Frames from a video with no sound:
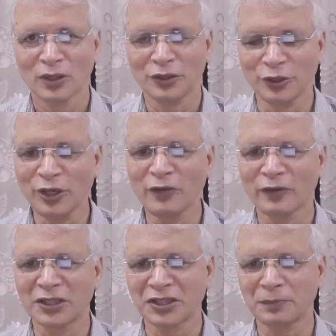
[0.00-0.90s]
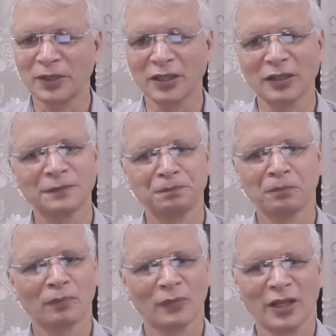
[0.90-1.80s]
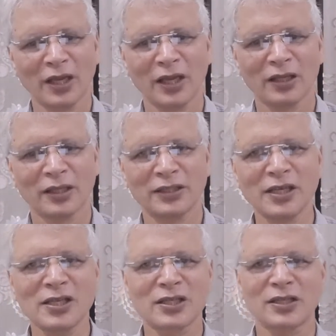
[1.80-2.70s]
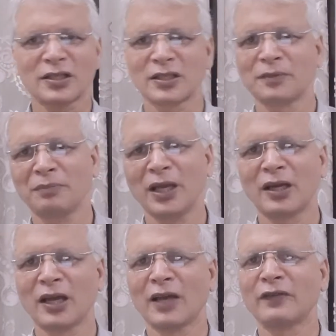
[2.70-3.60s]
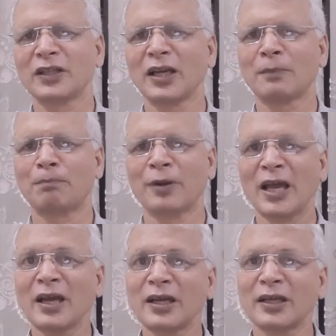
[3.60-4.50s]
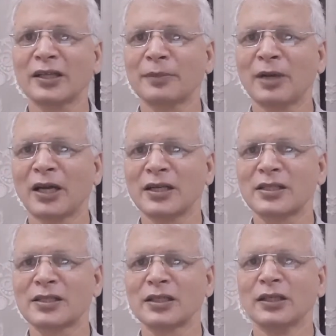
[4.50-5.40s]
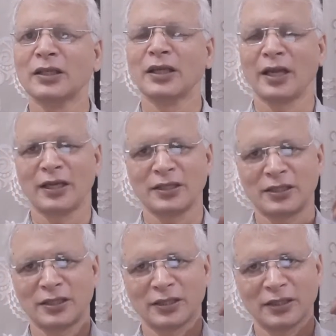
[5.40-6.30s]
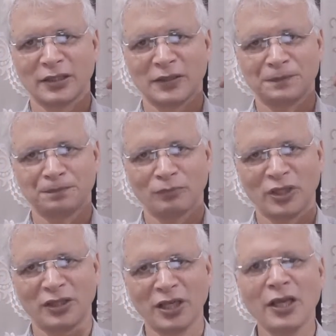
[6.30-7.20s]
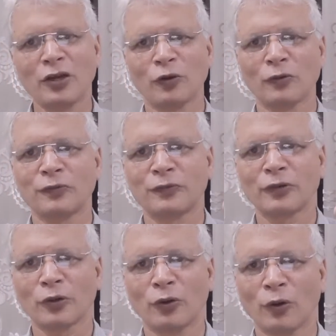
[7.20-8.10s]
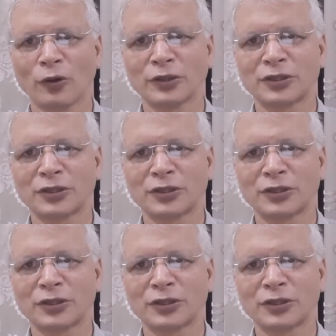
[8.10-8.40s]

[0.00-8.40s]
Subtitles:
during worshipping, they just make everything blank in their minds, and they think of God